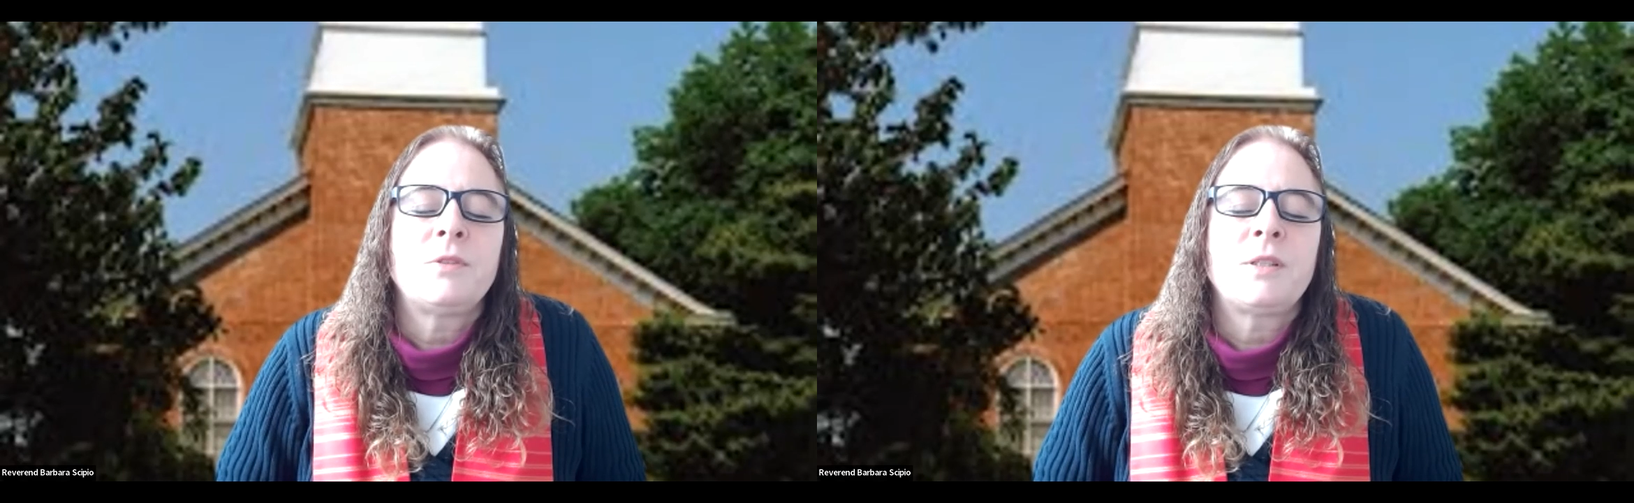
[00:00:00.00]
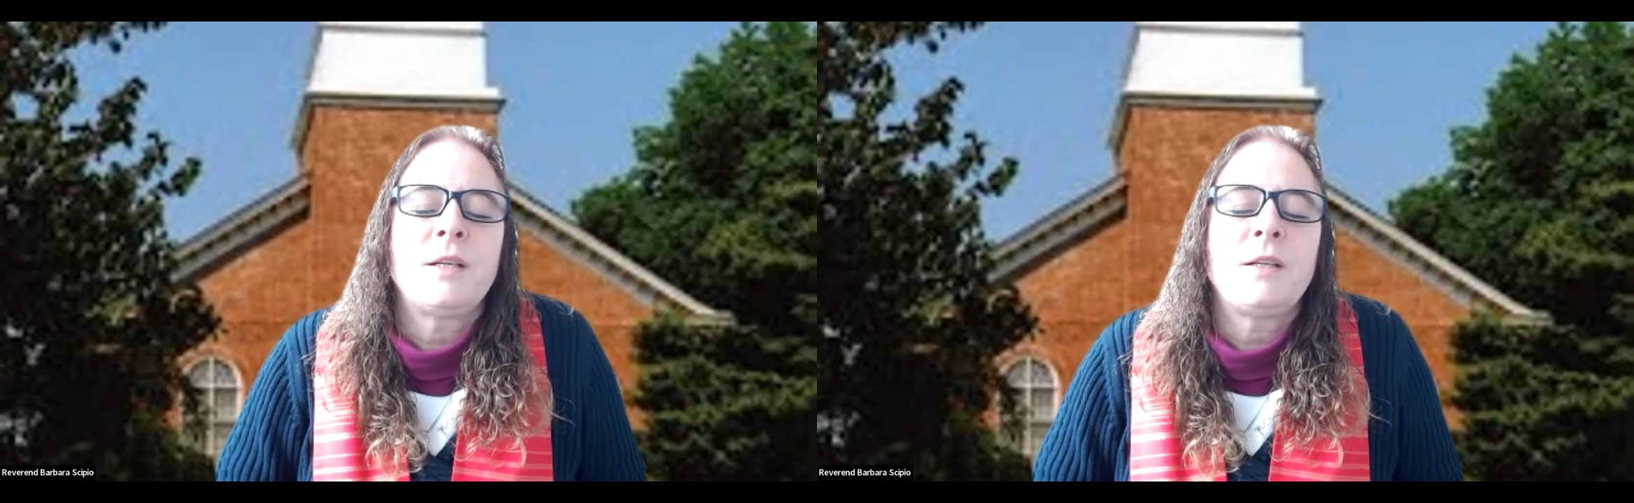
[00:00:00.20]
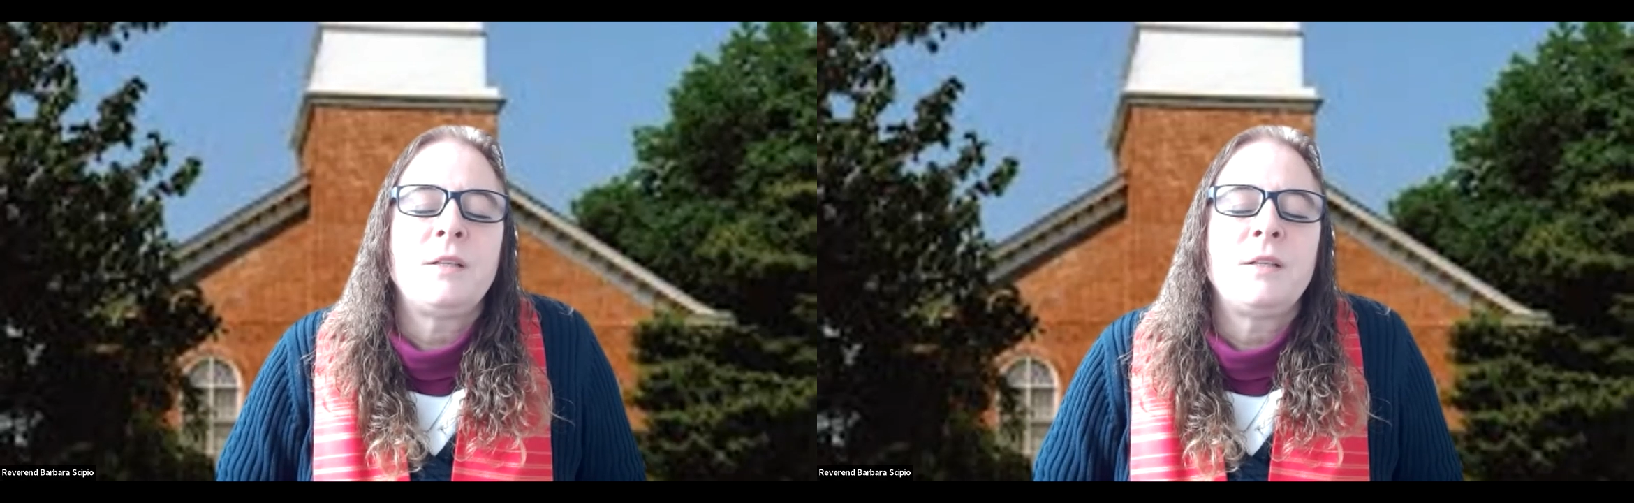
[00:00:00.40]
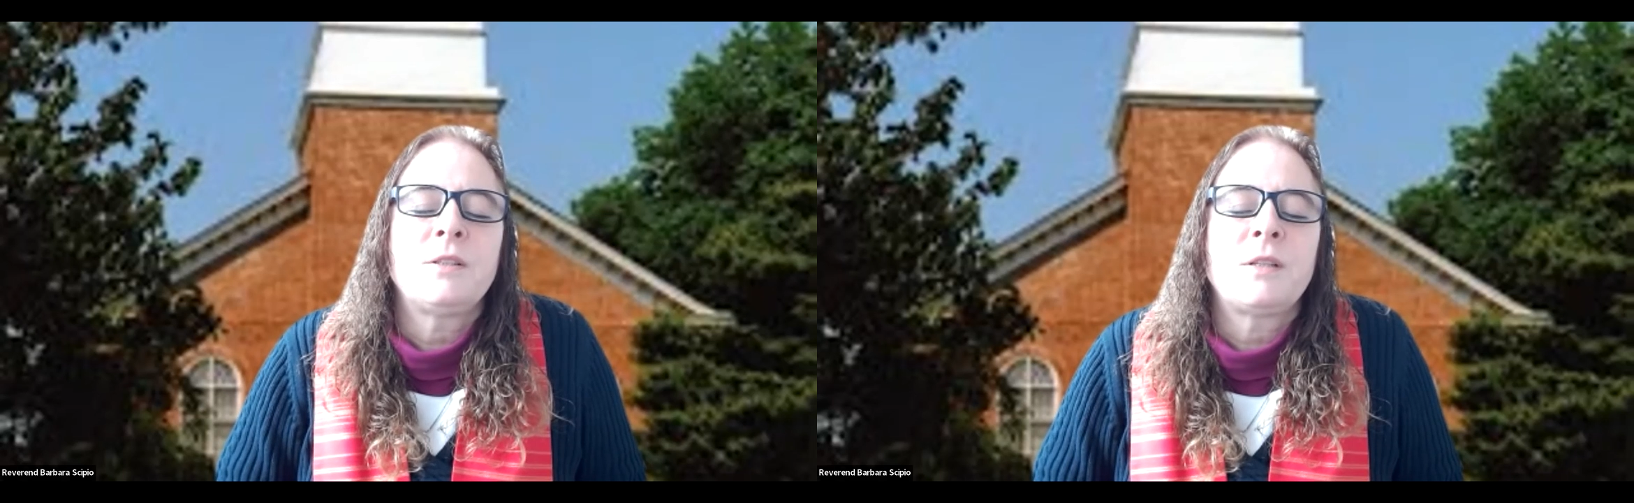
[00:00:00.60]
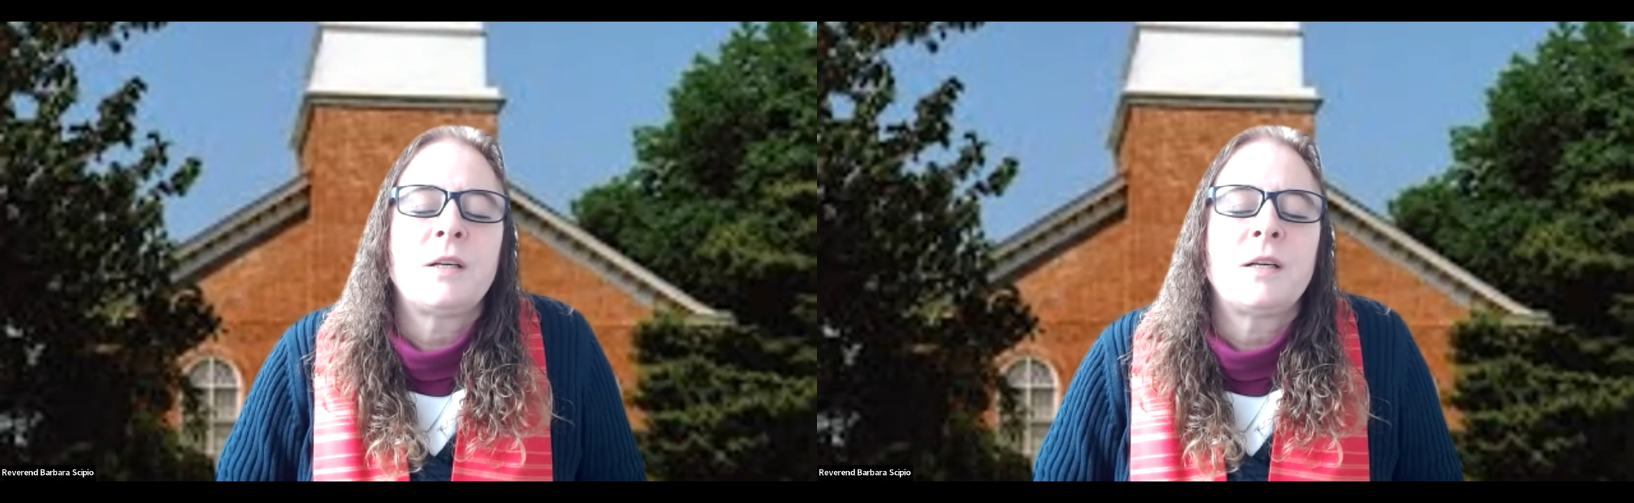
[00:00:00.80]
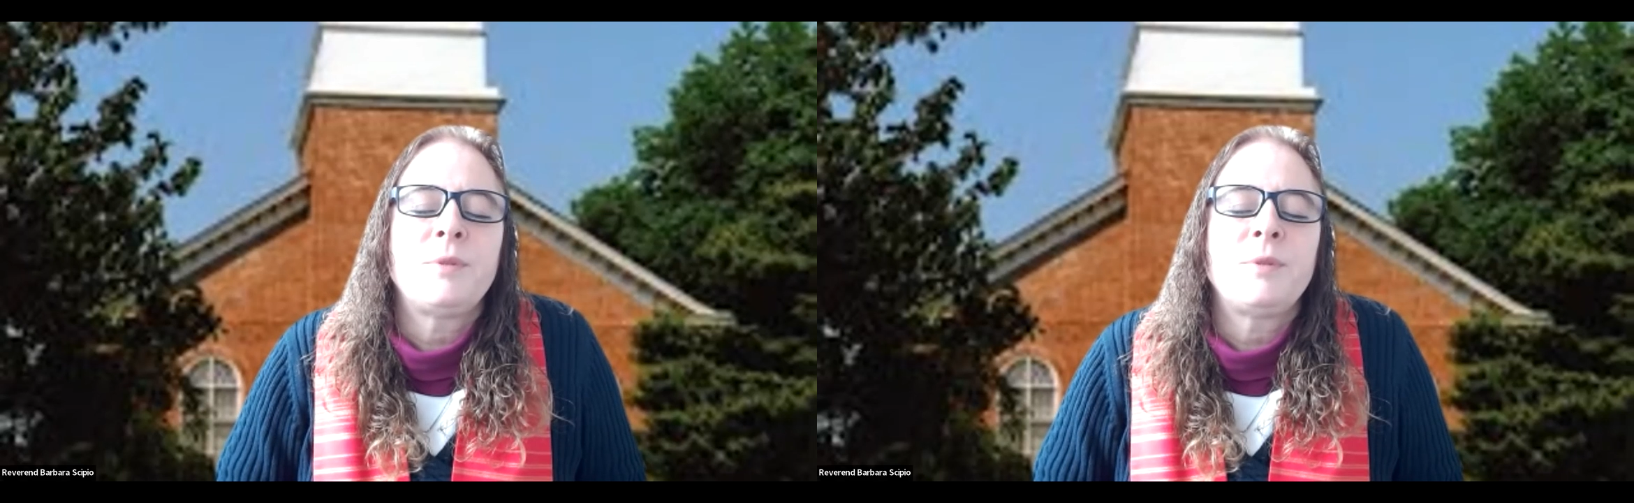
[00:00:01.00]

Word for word: for taking this time